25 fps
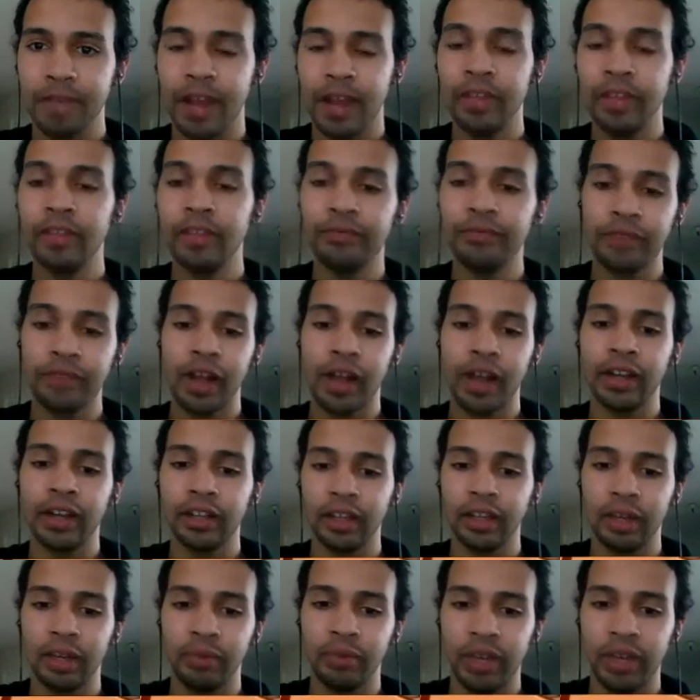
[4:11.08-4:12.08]
then
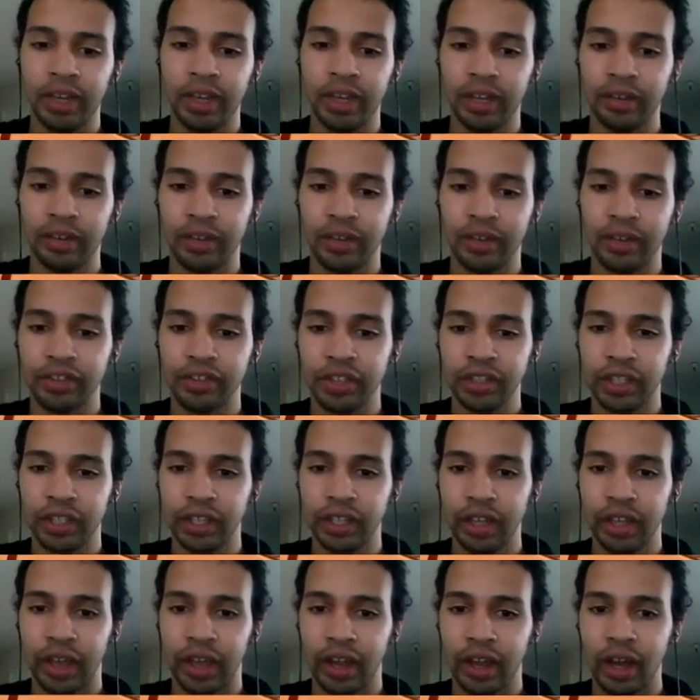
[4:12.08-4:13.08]
finally, we can
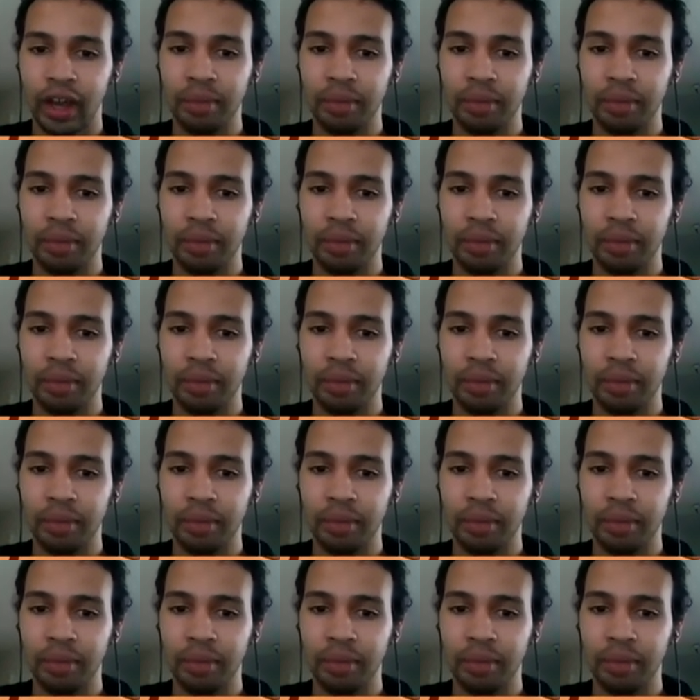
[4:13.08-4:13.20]
eventually like